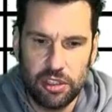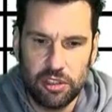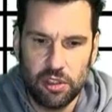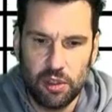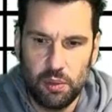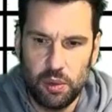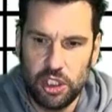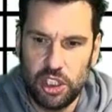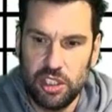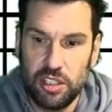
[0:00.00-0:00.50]
so
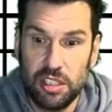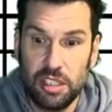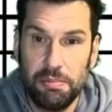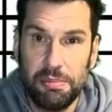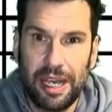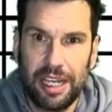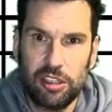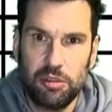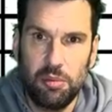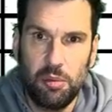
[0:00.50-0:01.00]
which is the
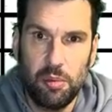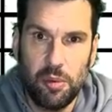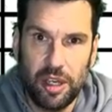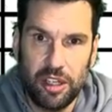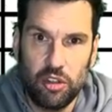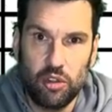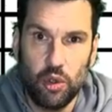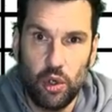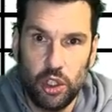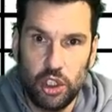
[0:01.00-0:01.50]
maximum
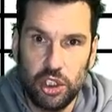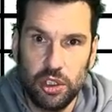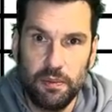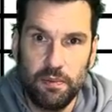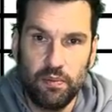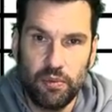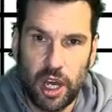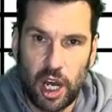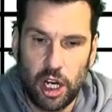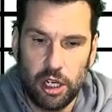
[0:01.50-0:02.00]
exertion
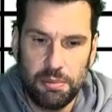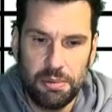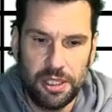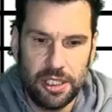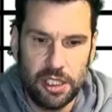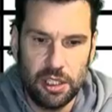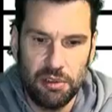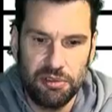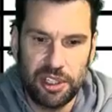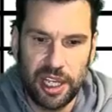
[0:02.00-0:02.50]

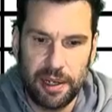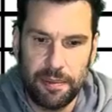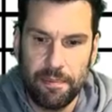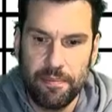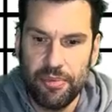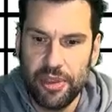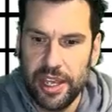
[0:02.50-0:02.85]
RPE of 10.